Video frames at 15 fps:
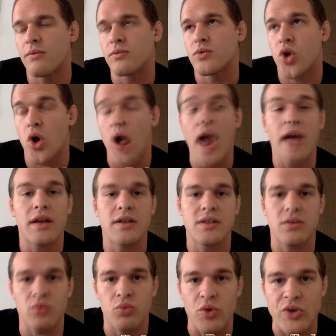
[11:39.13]
trying
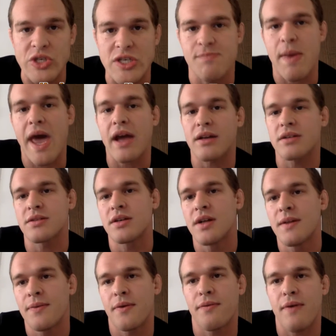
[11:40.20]
to respect
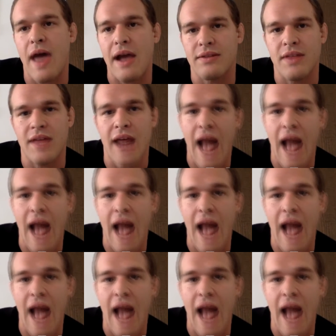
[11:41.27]
the fact that